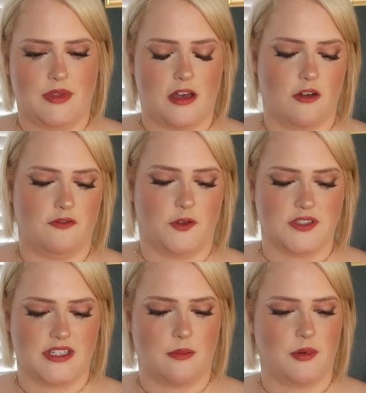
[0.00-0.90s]
be all
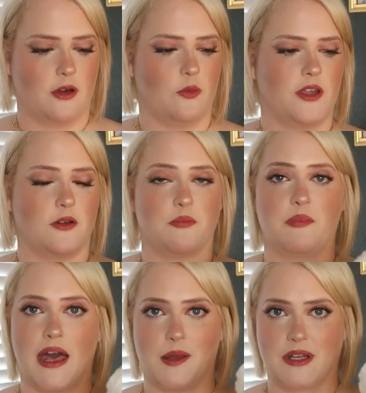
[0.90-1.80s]
folded up and all weird,
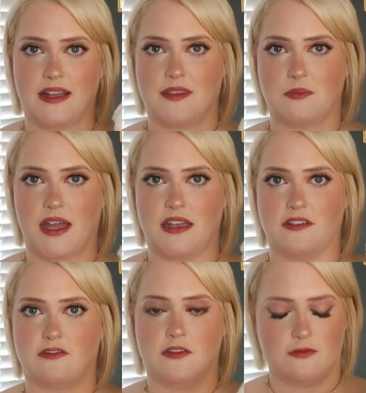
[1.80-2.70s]
but I'm gonna let them kind
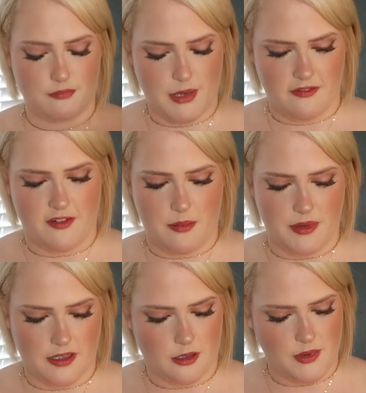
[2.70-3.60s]
of puff
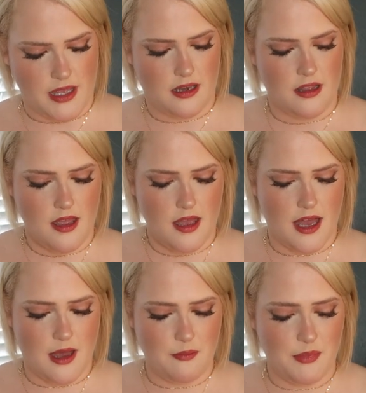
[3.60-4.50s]
up a little bit.
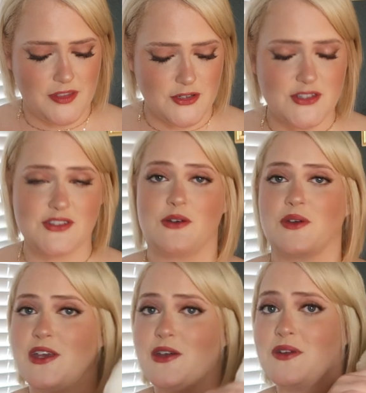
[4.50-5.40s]
Um, but they're just so
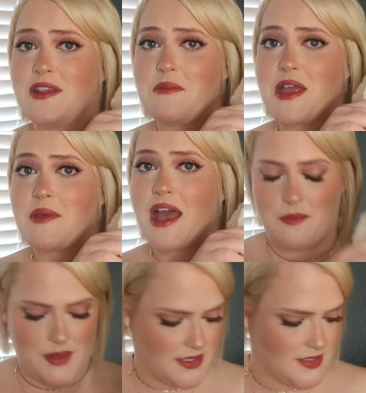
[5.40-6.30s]
cute and they make me
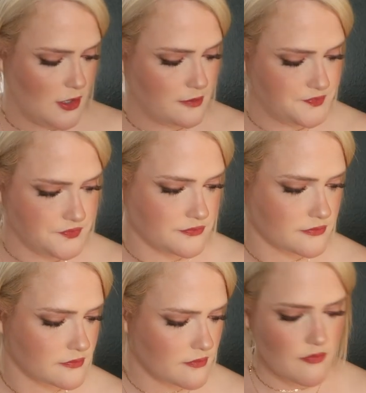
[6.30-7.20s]
happy. So
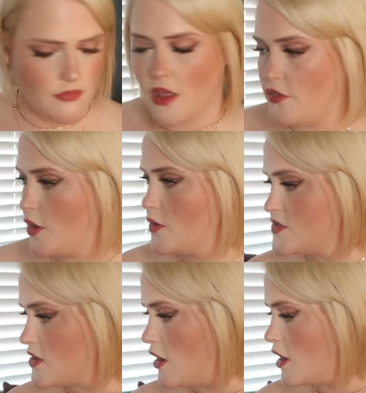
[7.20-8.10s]

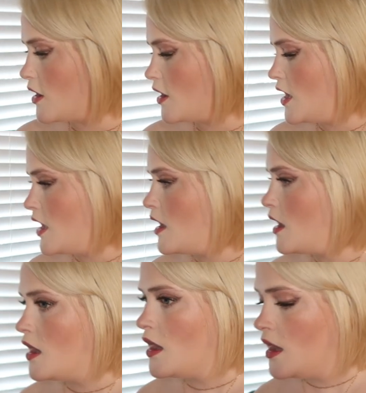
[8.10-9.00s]
those are
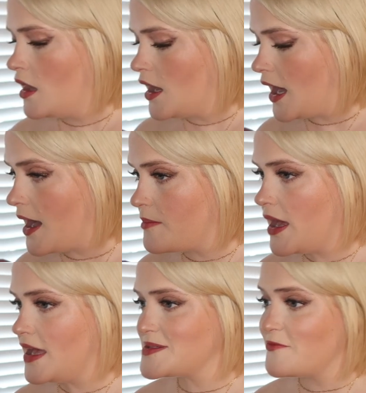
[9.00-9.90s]

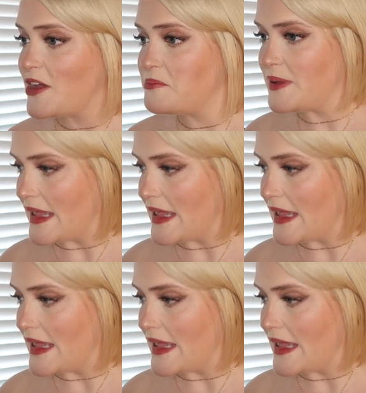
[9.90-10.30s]
um, some fun